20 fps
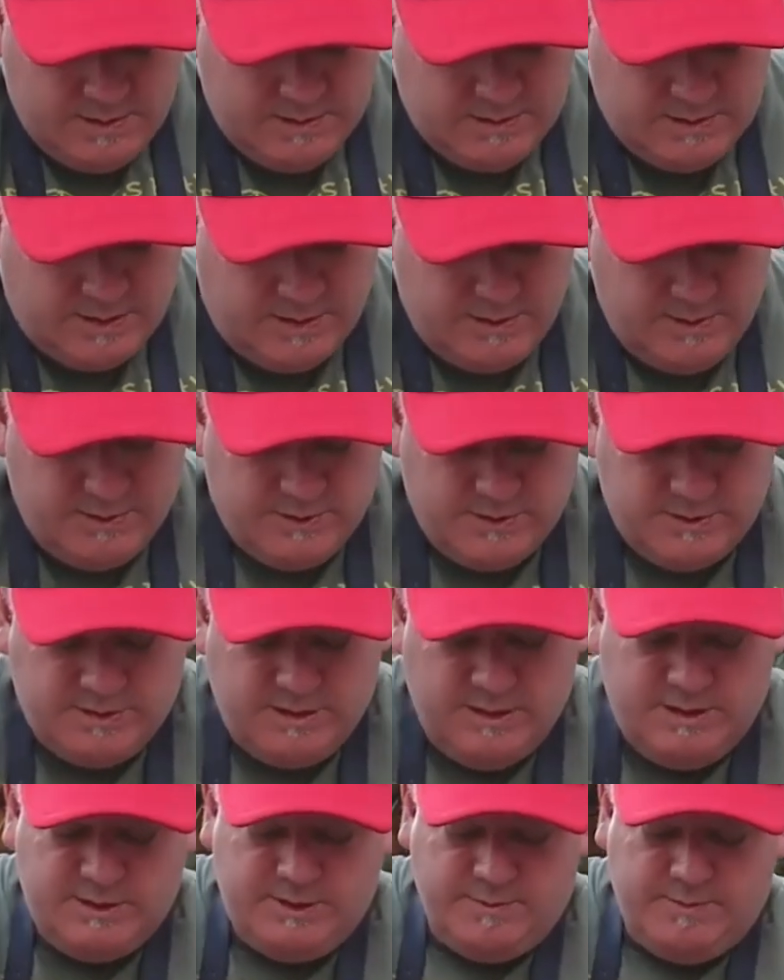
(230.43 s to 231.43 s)
So you just
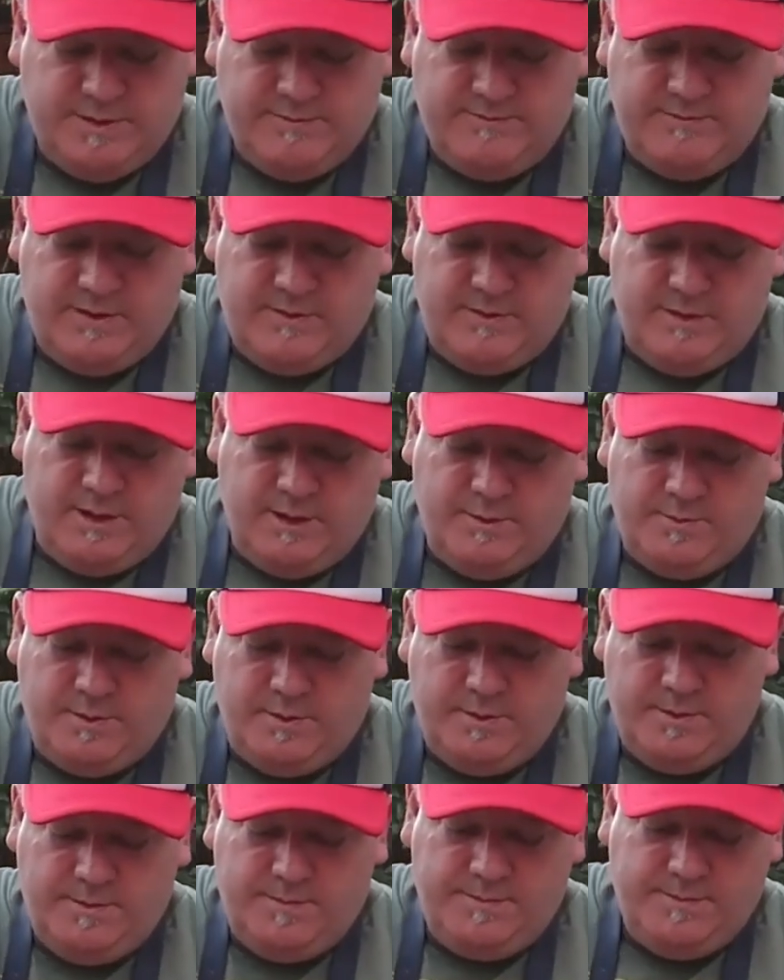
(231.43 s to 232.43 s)
need to be very
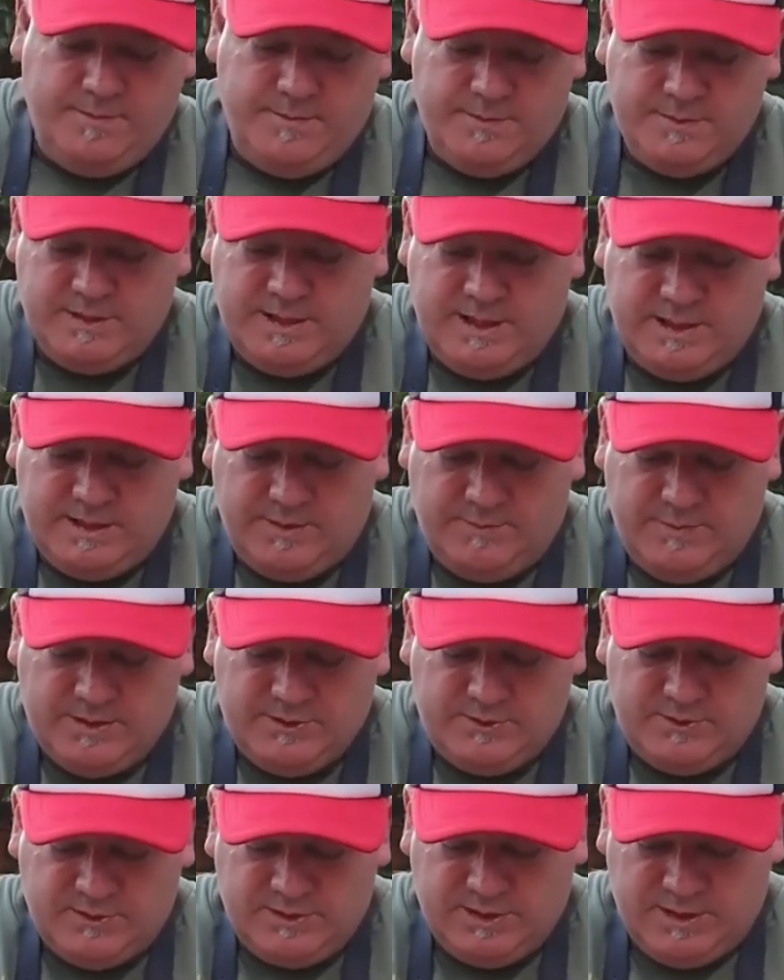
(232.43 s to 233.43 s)
liberal to get the
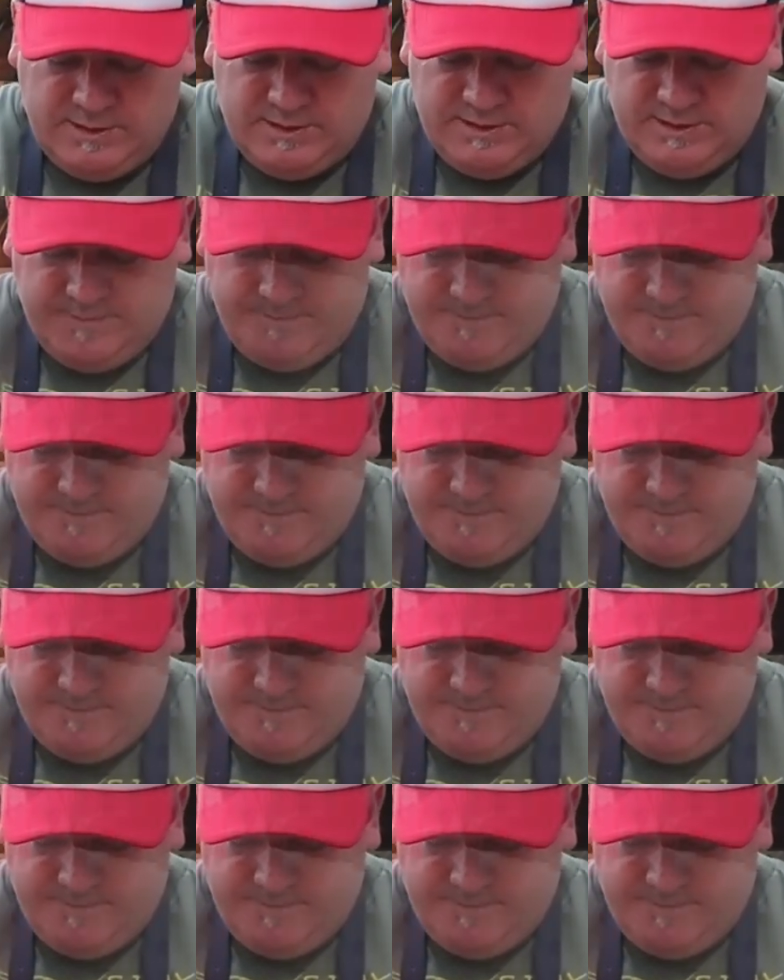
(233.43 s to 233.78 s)
best results.